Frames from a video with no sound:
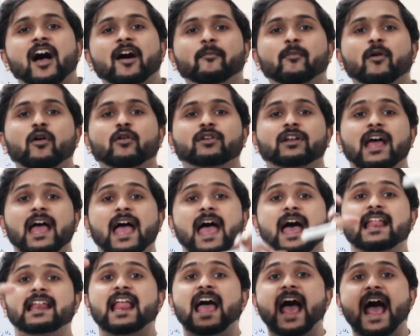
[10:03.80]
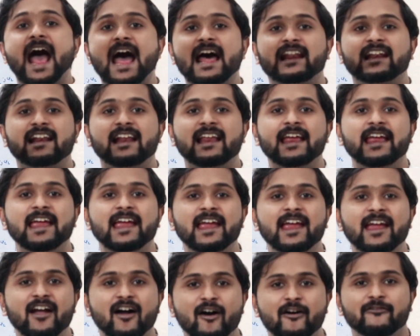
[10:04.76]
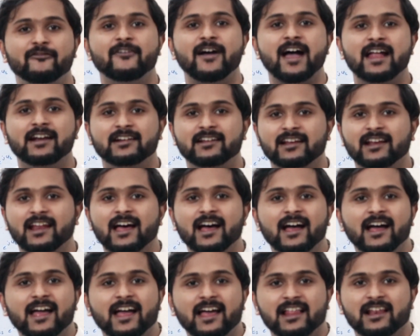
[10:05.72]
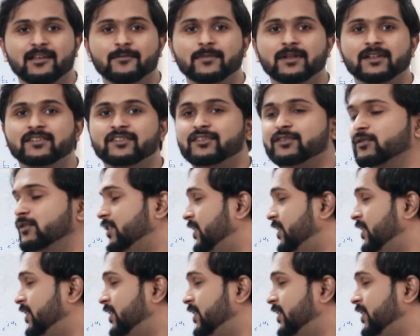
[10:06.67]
about an array of antenna elements. So